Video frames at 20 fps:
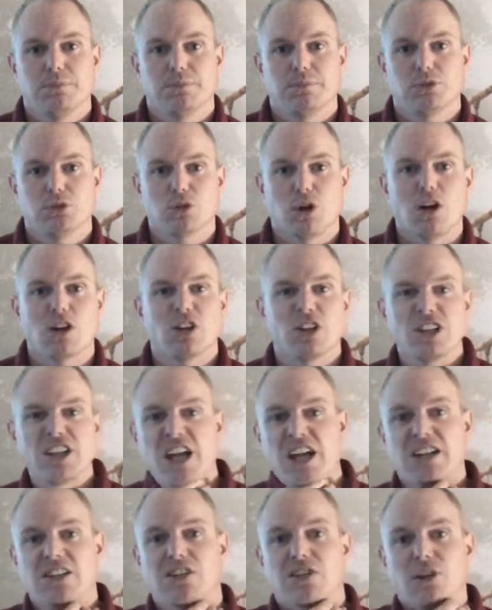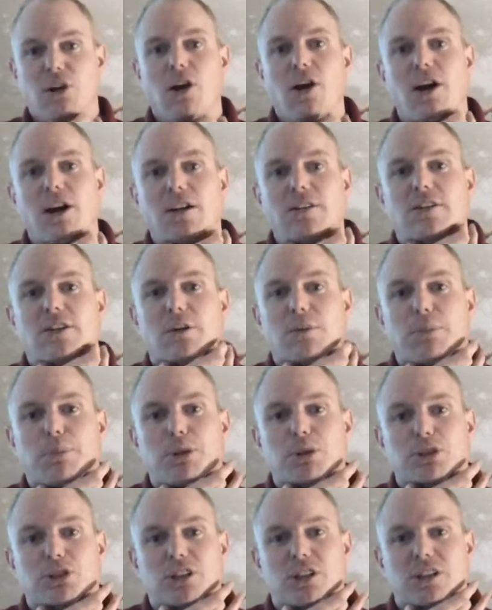stronger necked dog, they'll
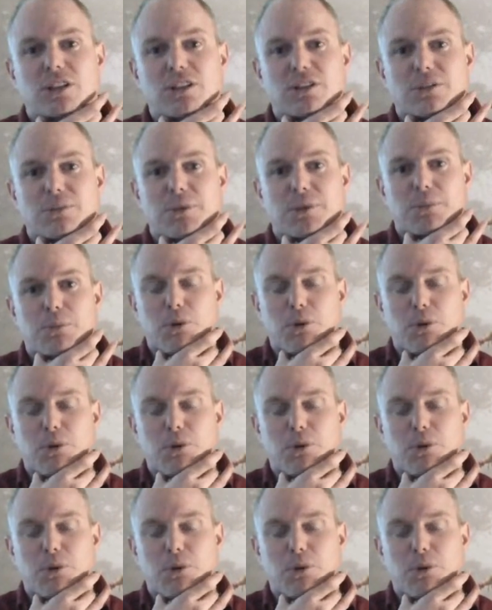push in a little bit